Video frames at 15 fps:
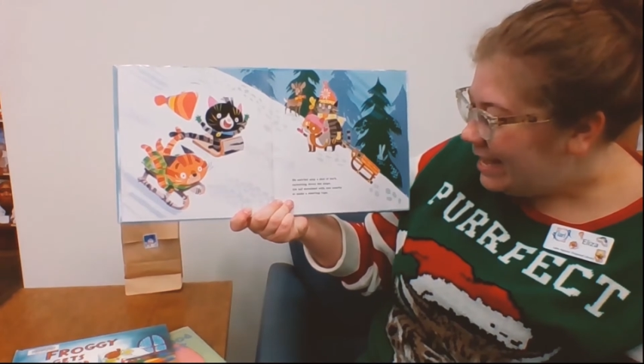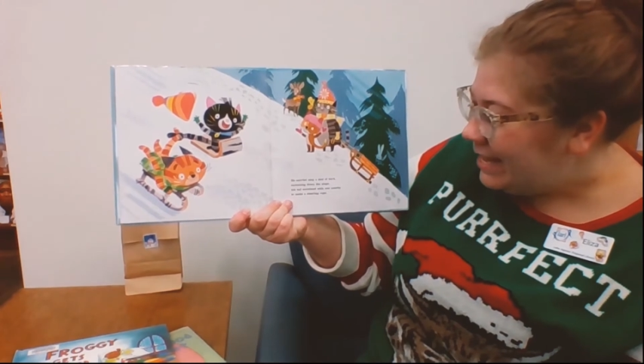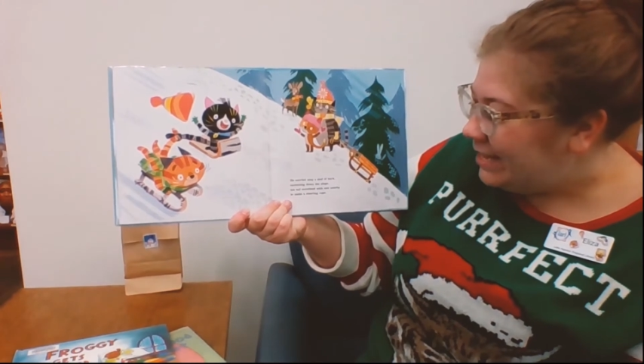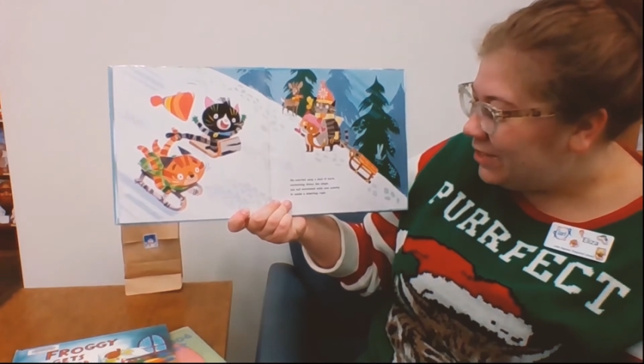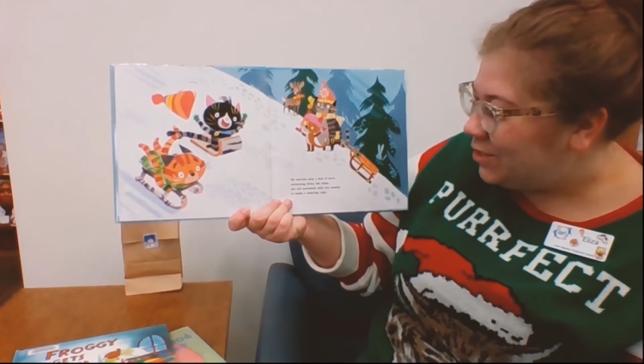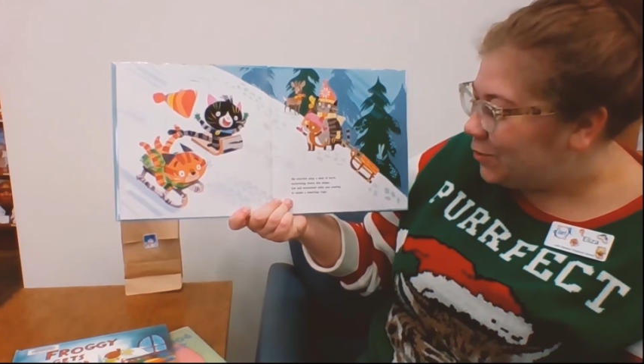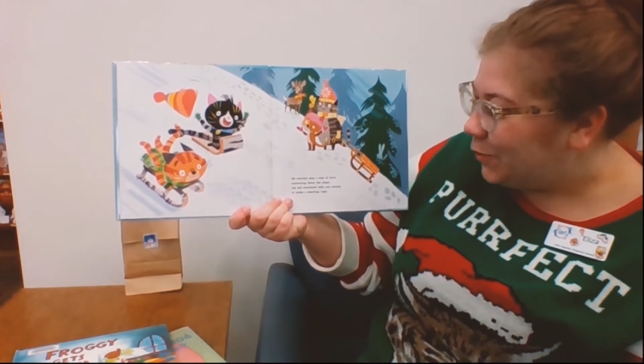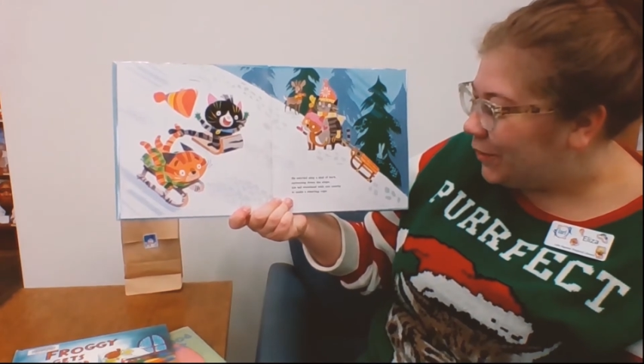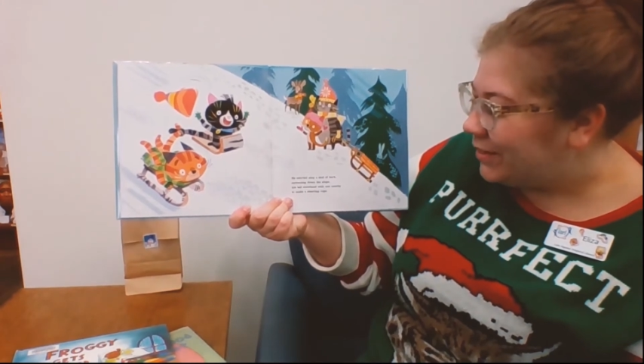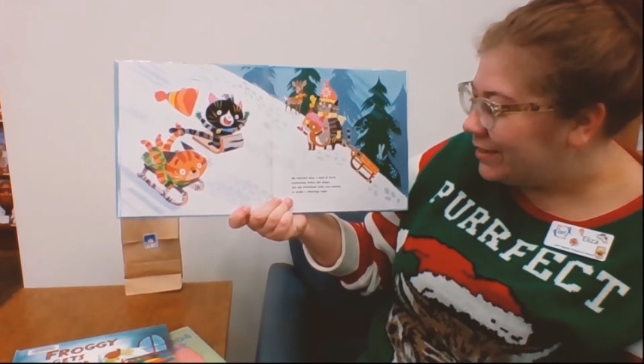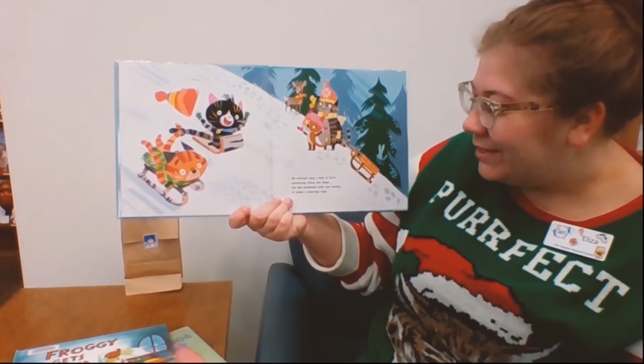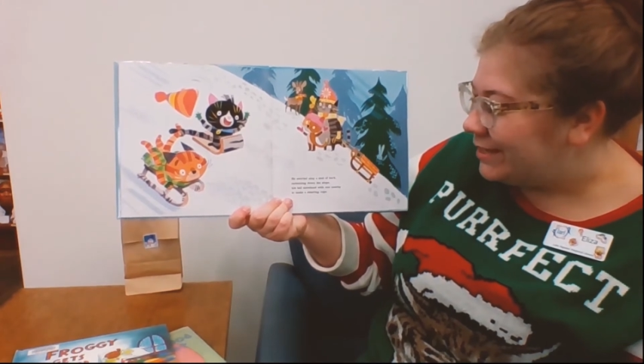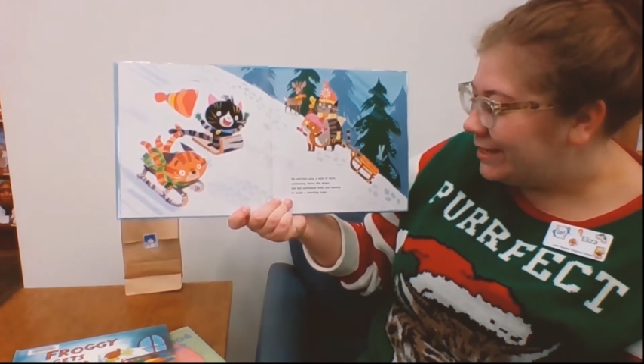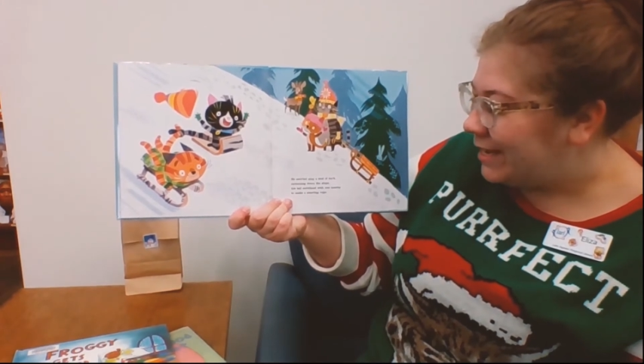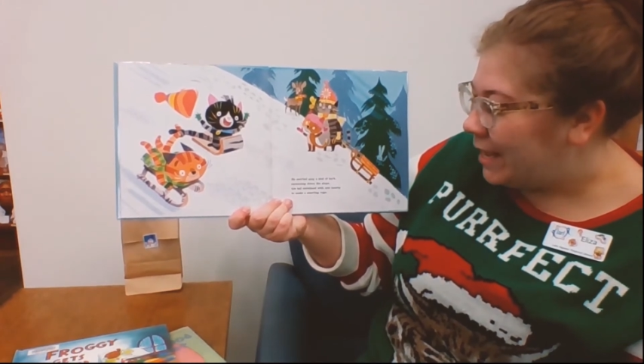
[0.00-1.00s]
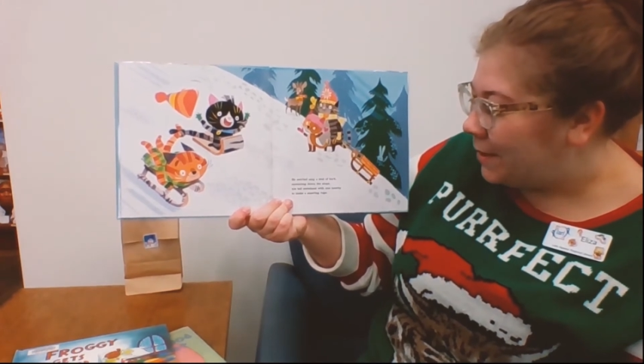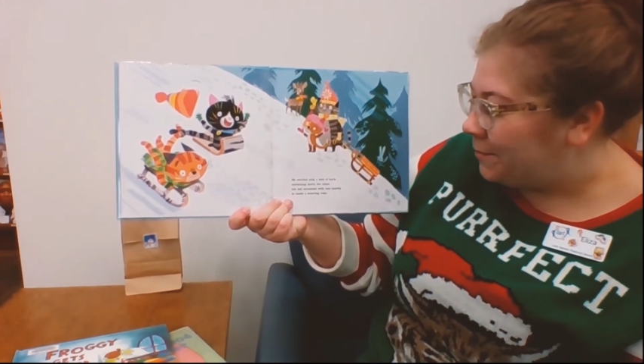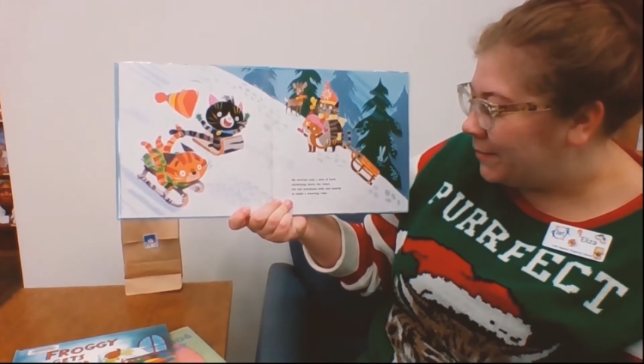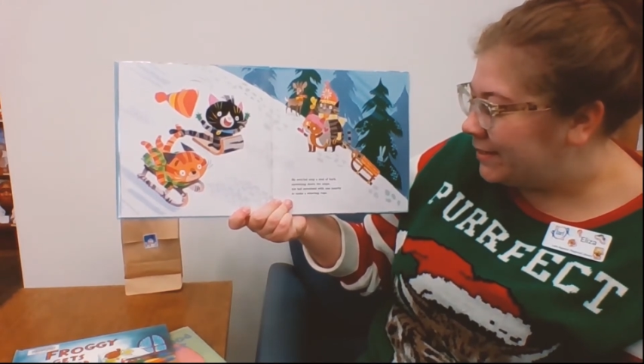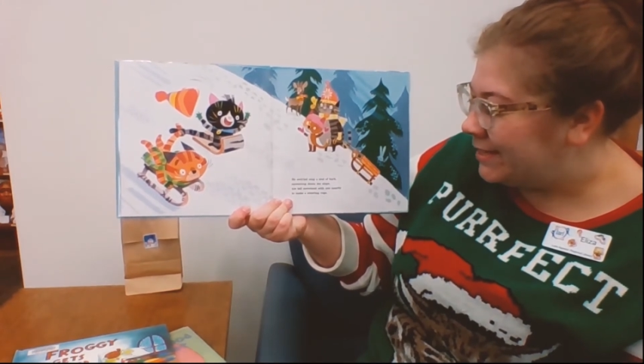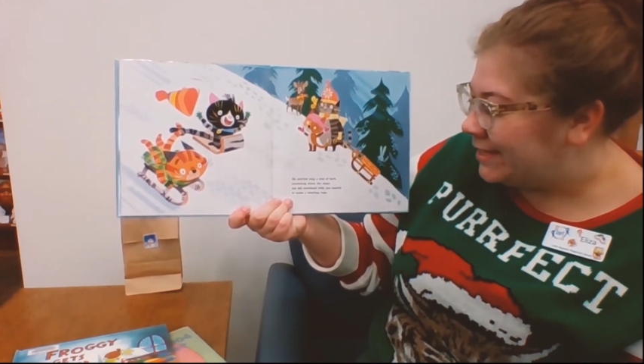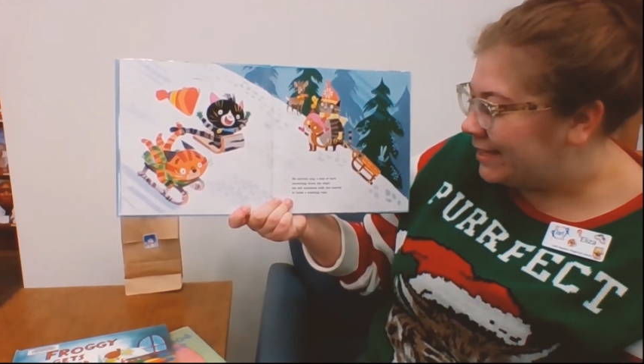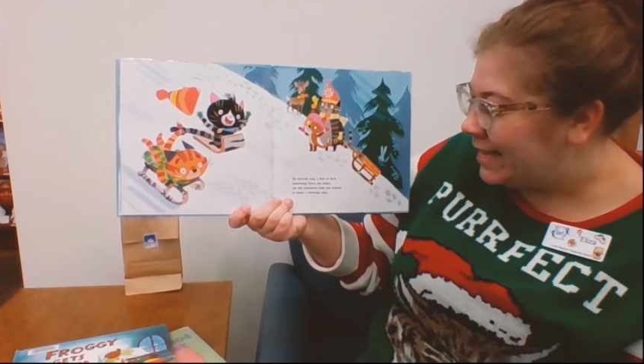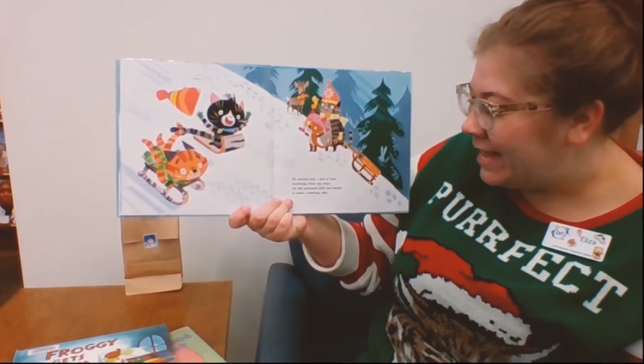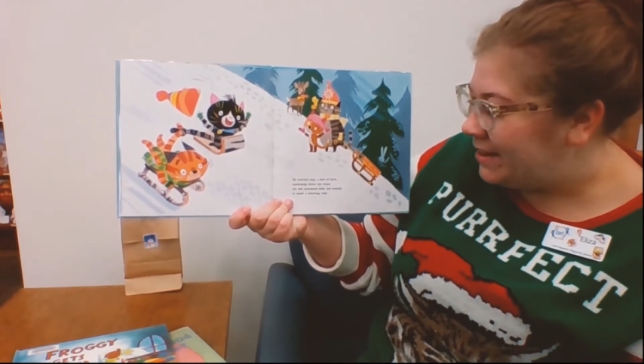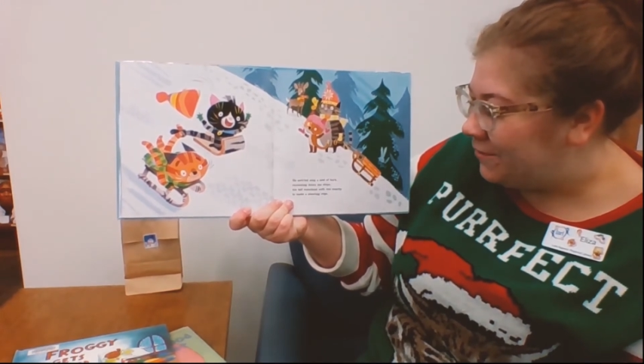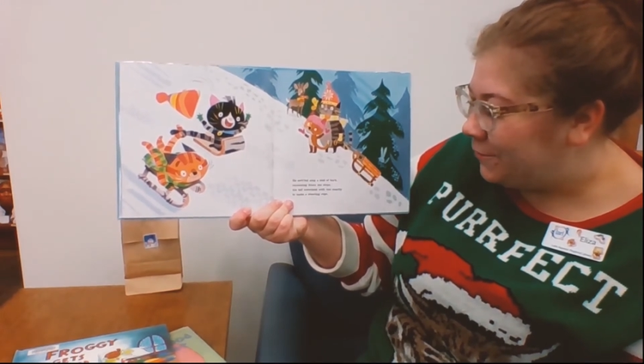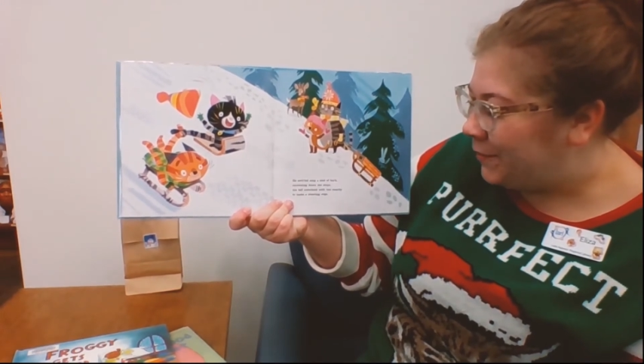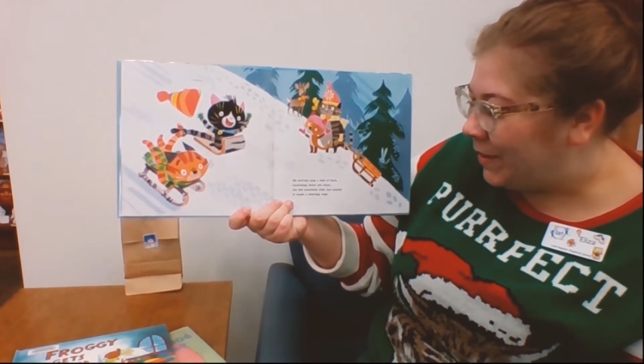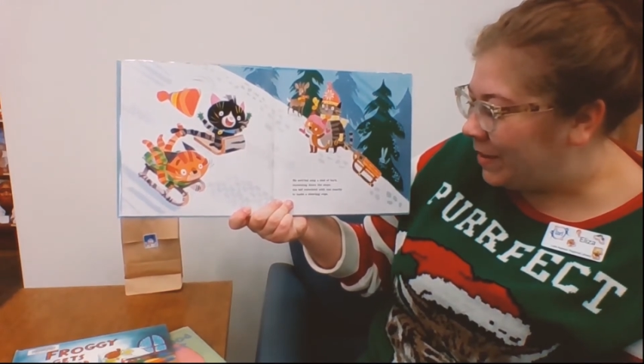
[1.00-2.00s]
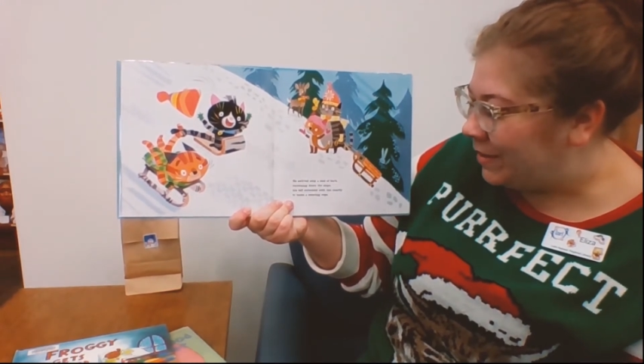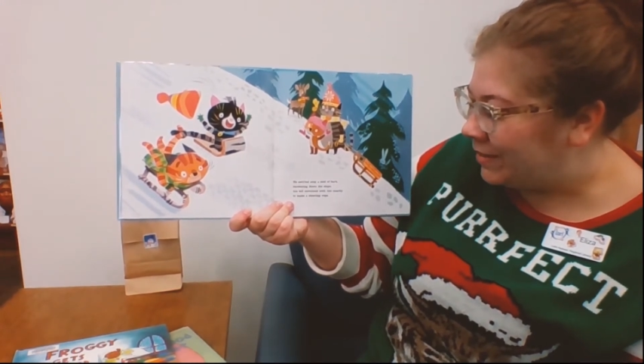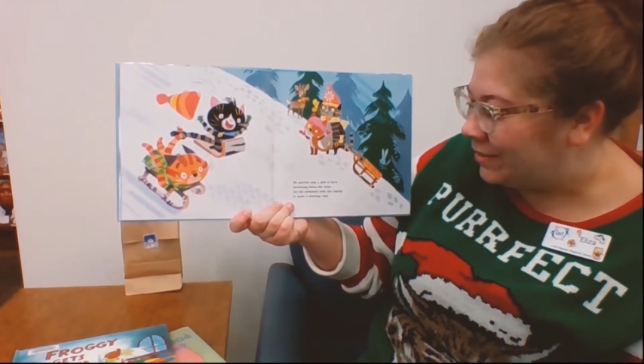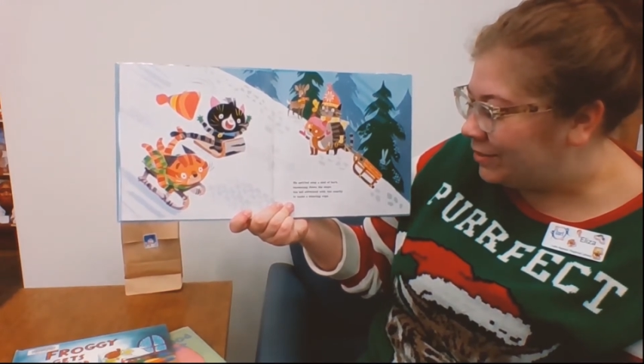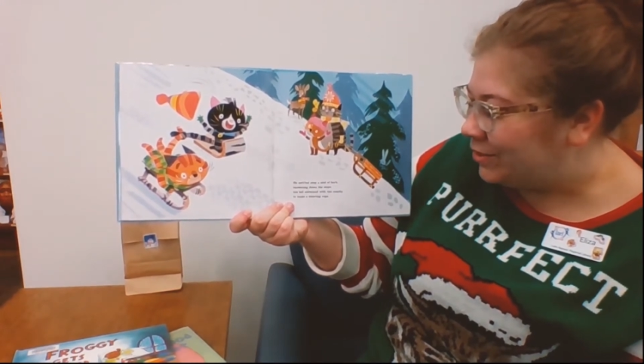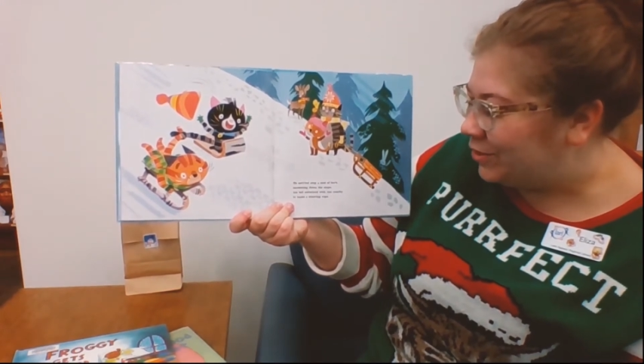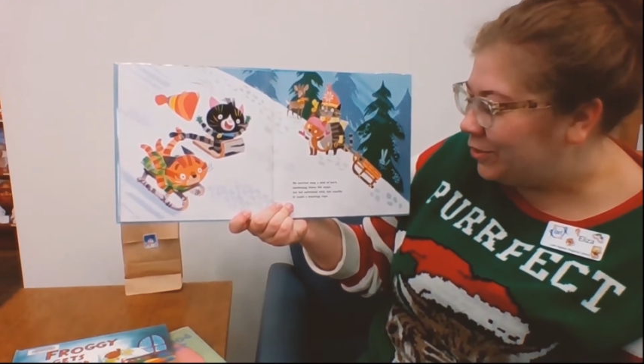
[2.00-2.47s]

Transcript: He swirled atop a sled of bark,